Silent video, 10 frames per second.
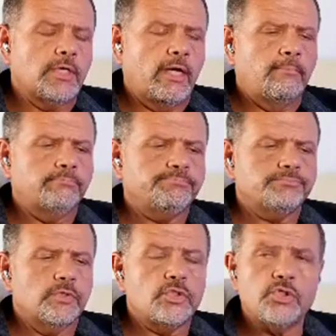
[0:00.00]
um,
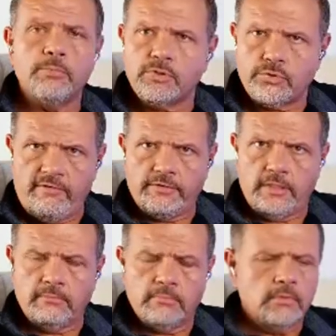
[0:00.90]
human
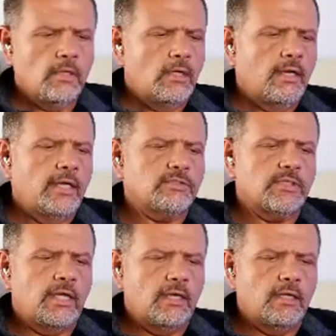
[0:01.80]
trafficking,
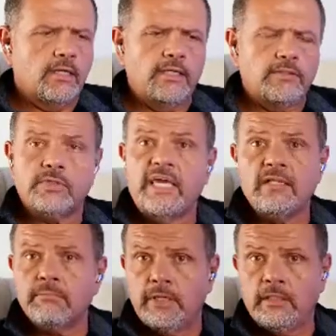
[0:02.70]
it's it's
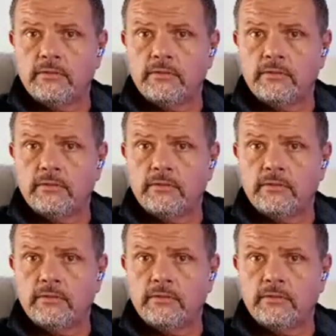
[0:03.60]
hitmen.